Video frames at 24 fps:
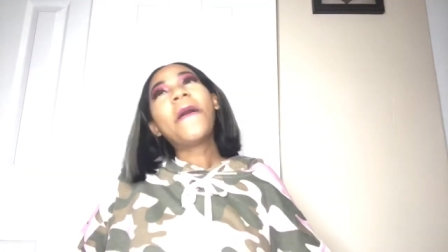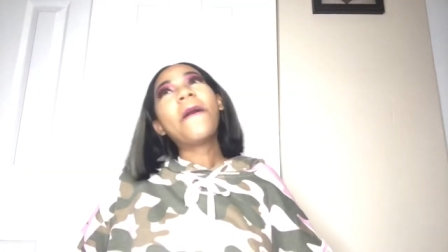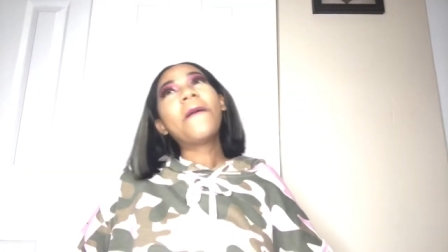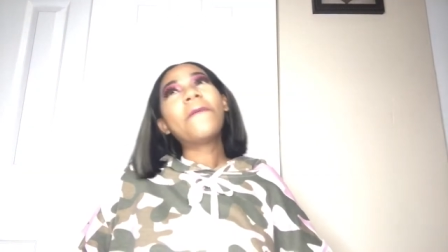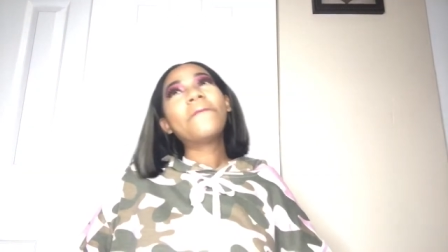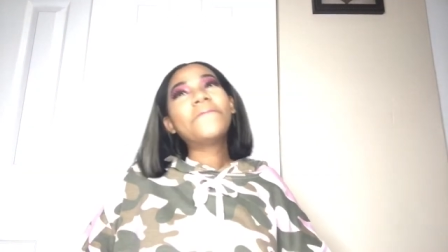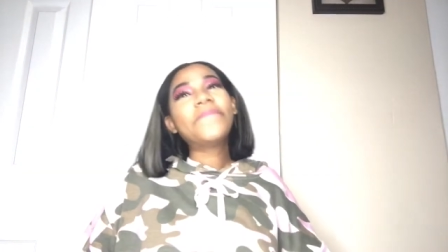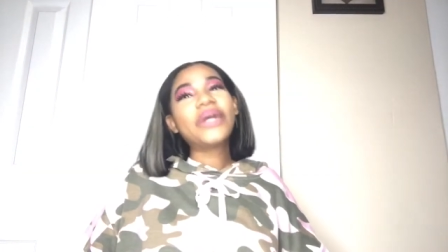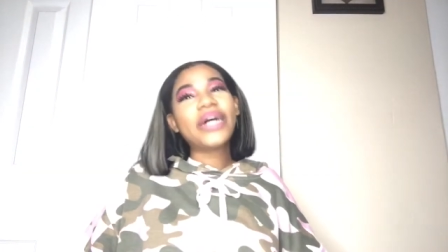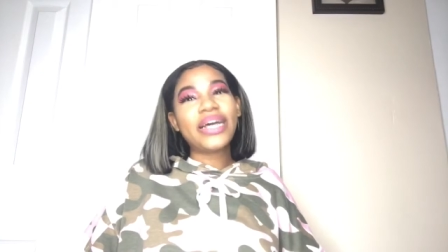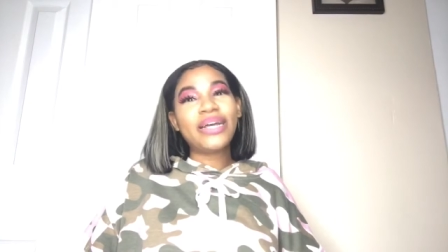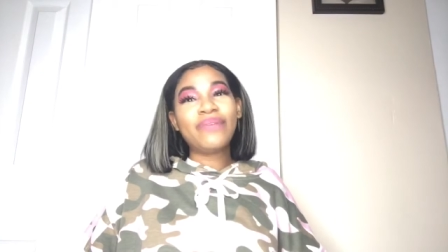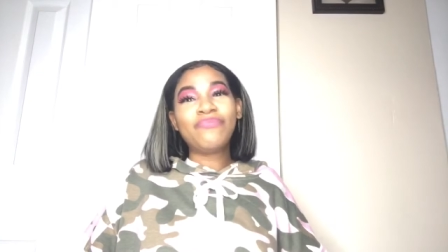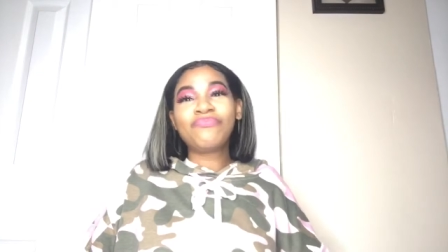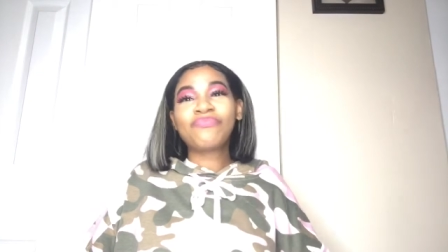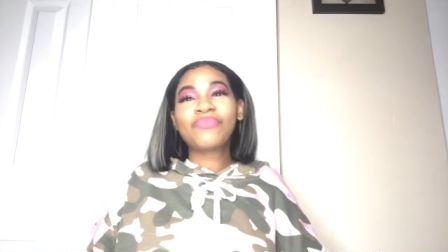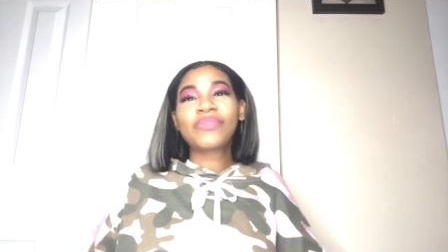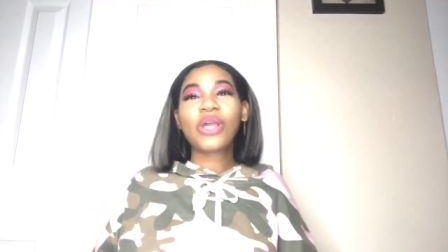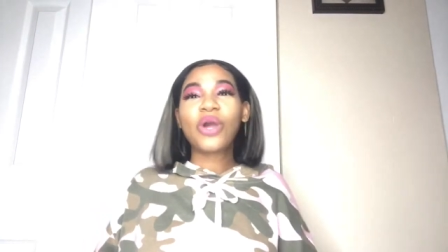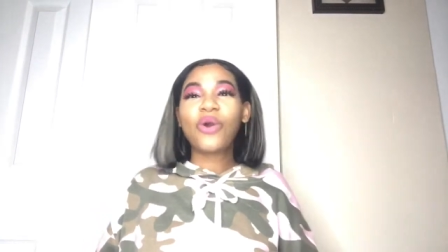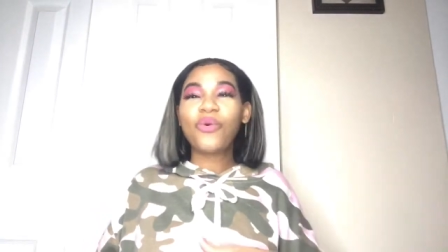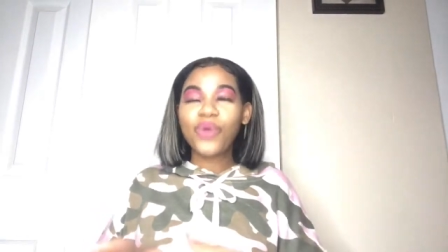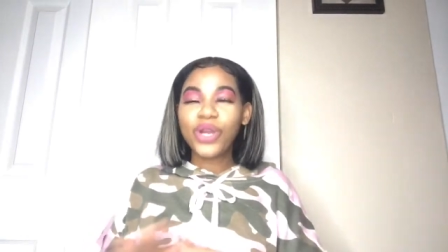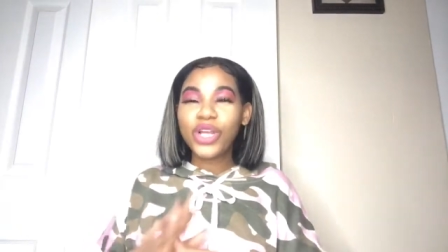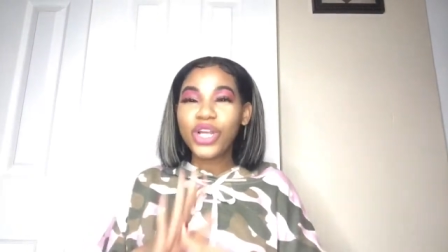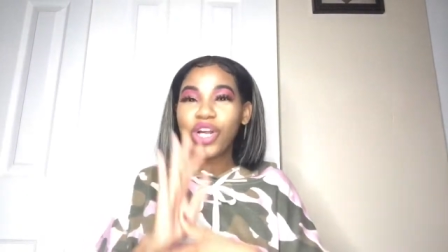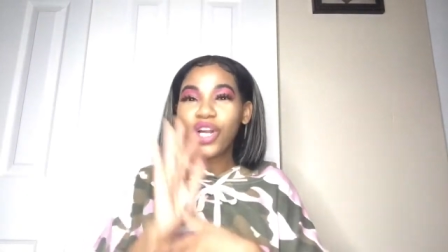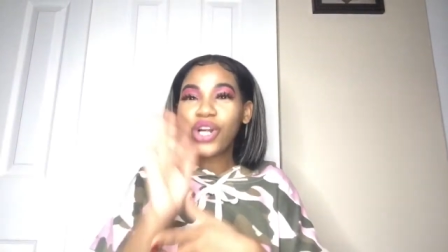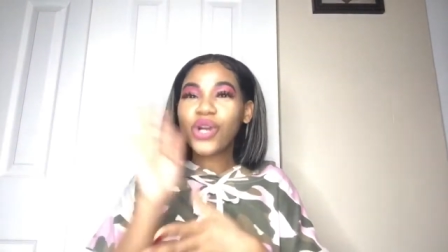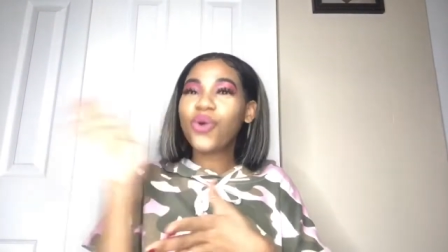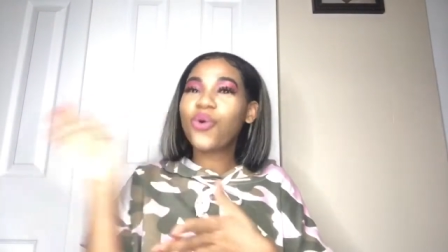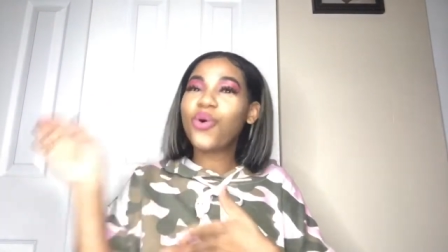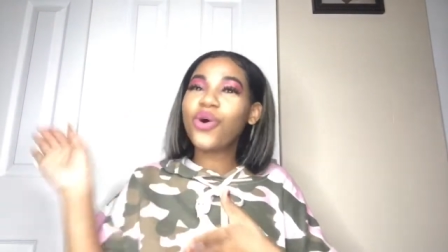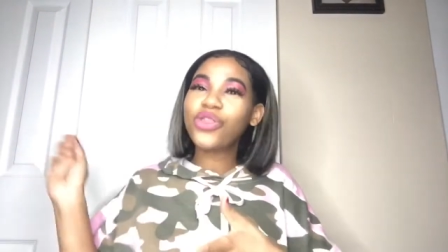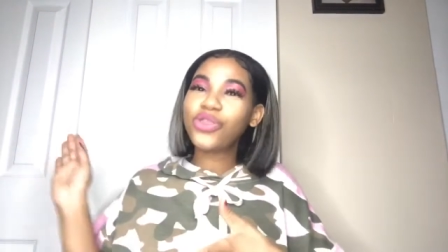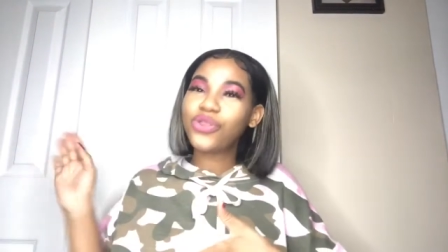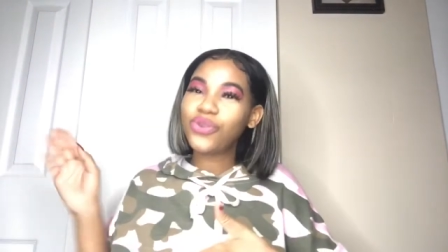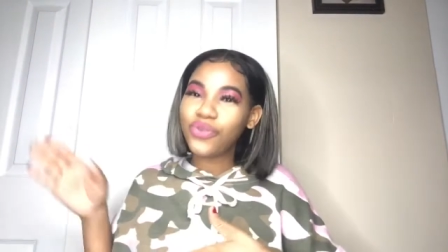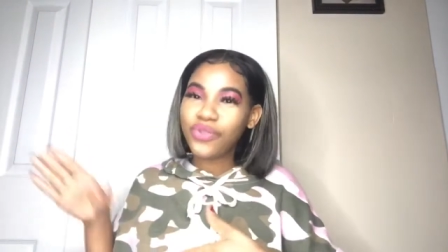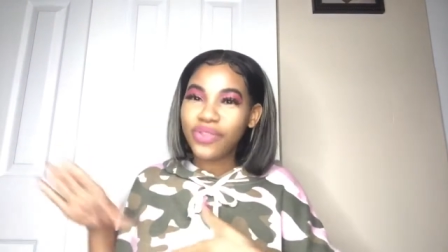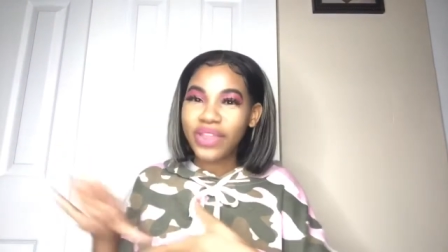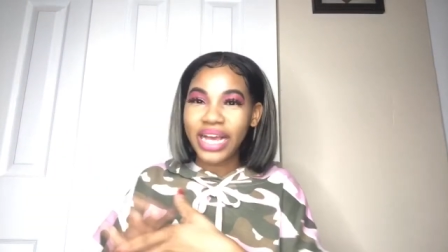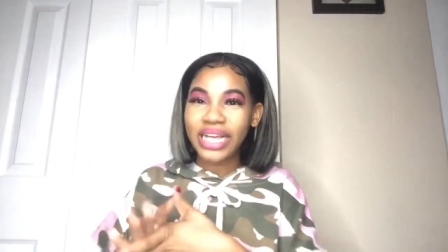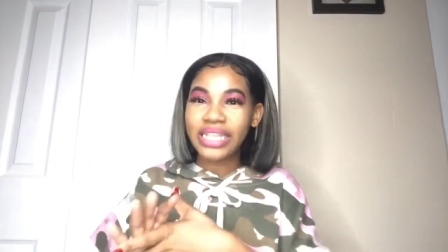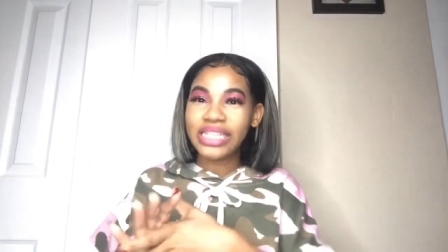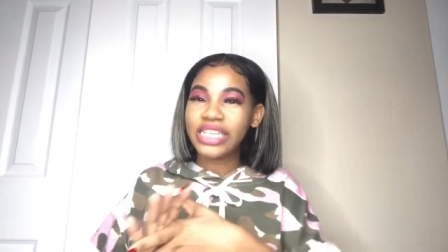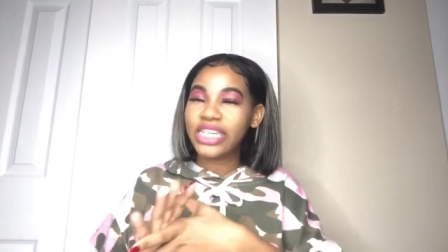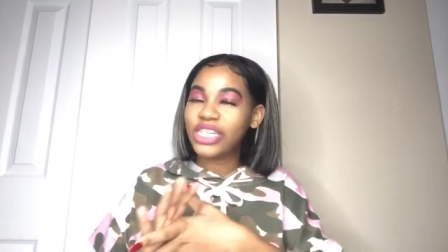But when you're going through
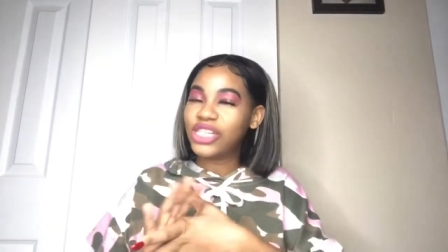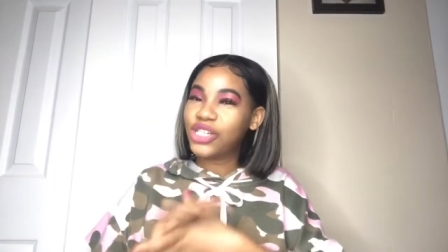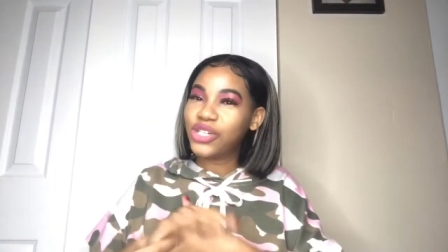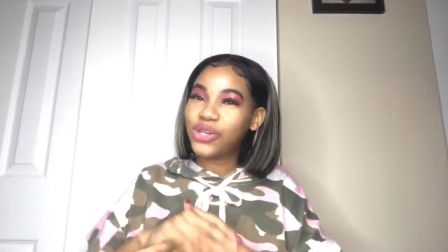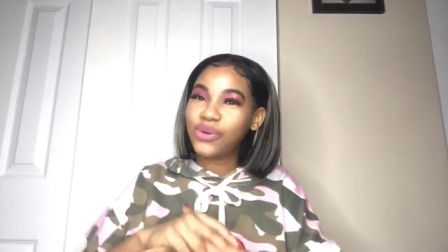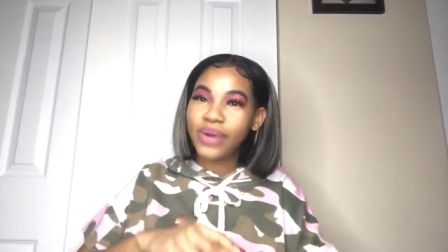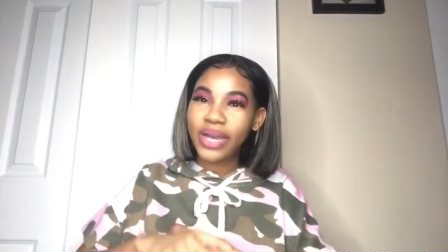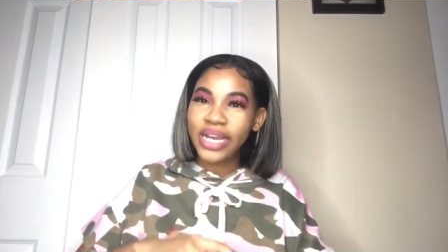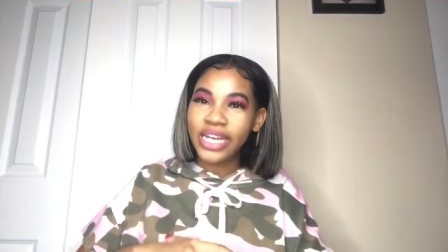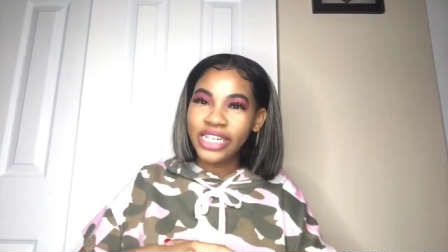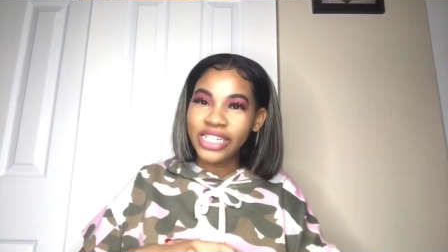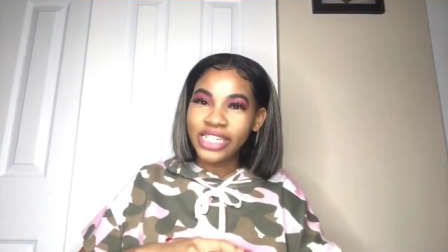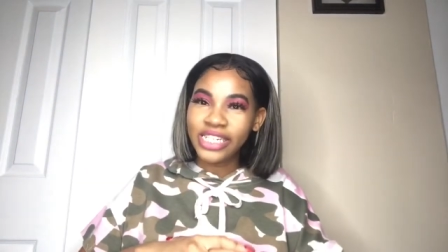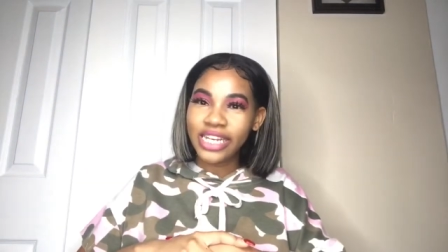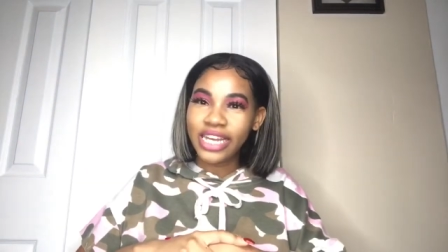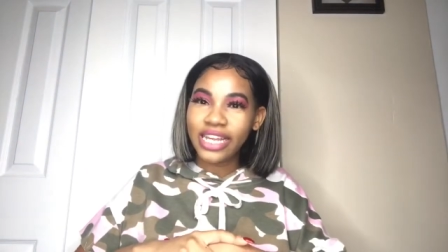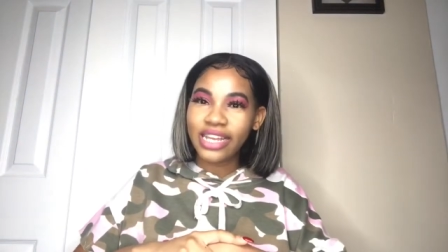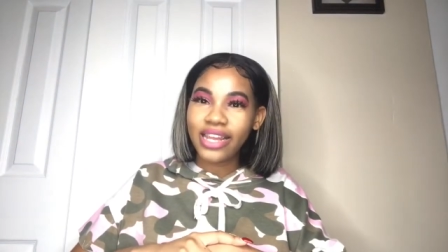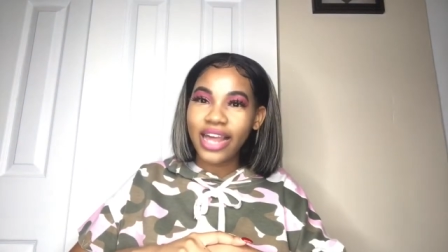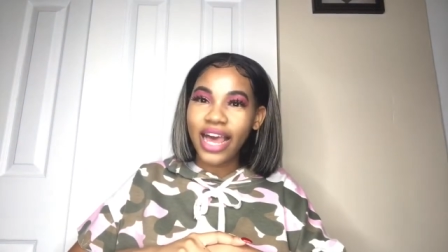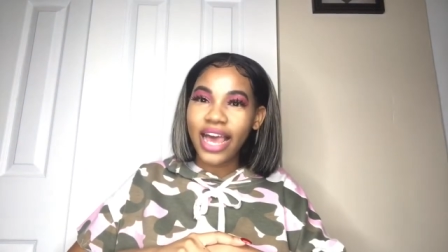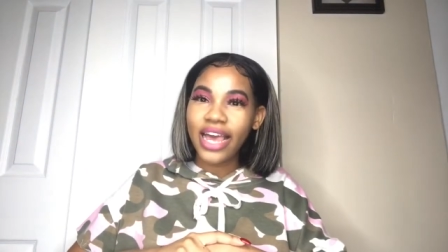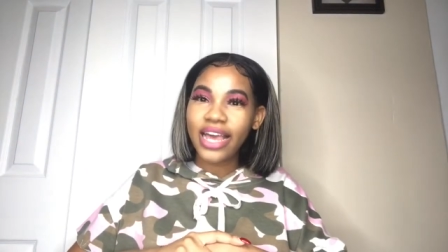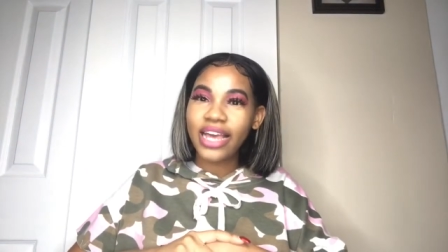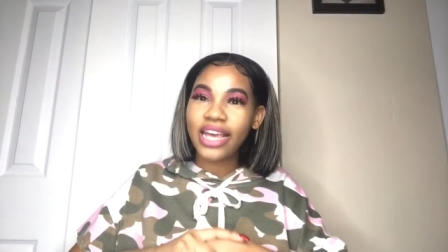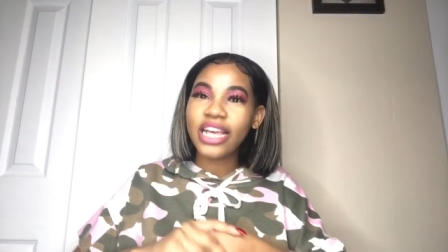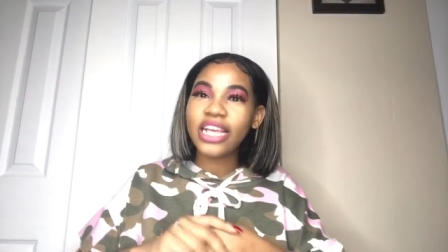that situation, like,